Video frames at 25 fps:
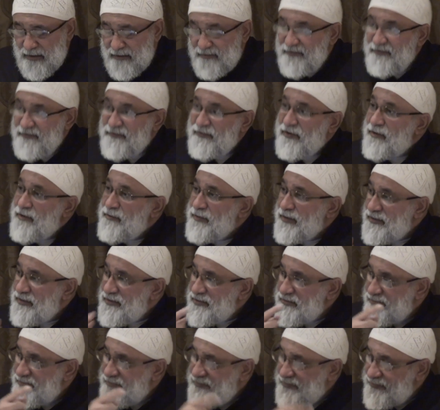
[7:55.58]
from
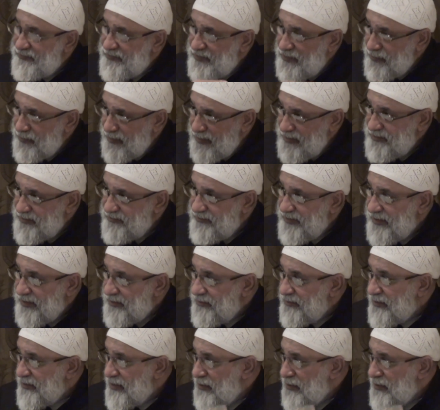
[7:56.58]
his father.